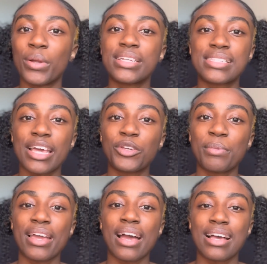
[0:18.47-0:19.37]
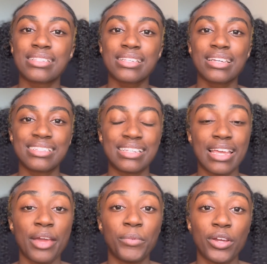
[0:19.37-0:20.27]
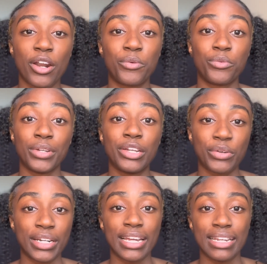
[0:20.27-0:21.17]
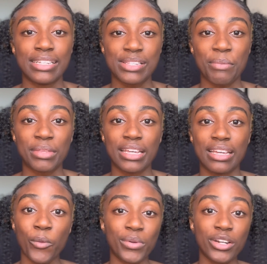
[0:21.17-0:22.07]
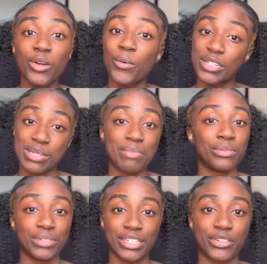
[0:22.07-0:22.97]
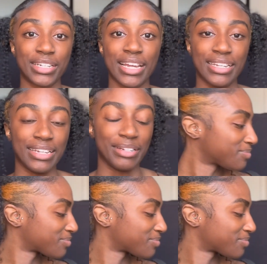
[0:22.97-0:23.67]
is that, you may ask? Today we are recreating something. We are going to be recreating,